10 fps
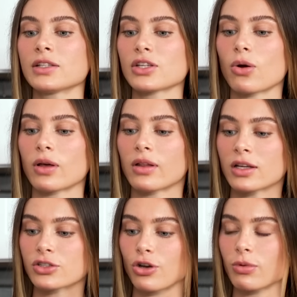need to go on
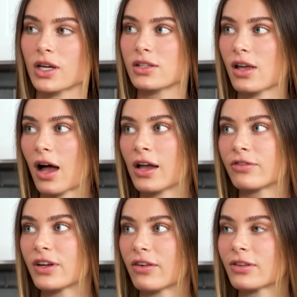that show because
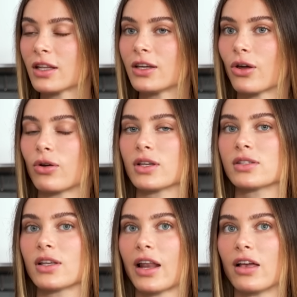I've definitely
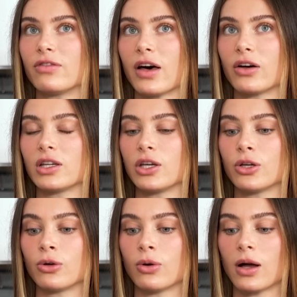noticed that I
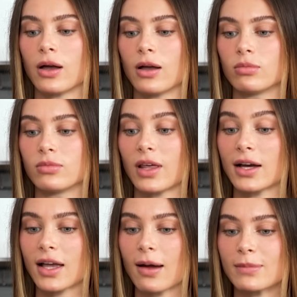value
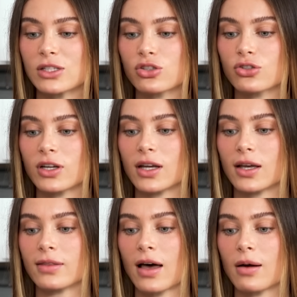that chemistry
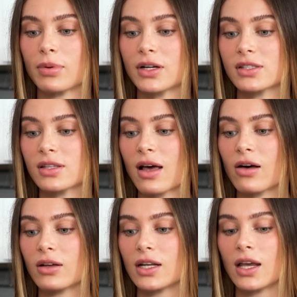and that
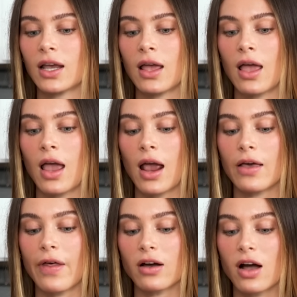personality
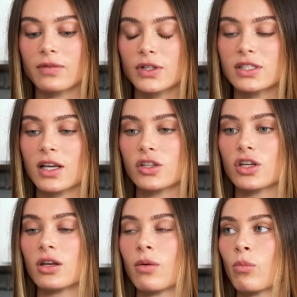and that
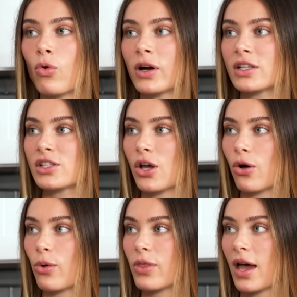conversation more
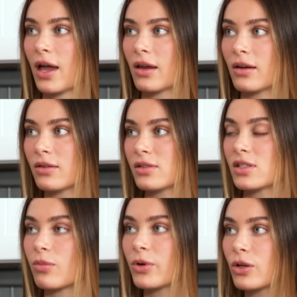so than
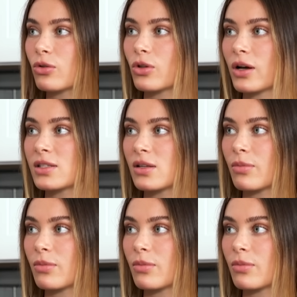someone who looks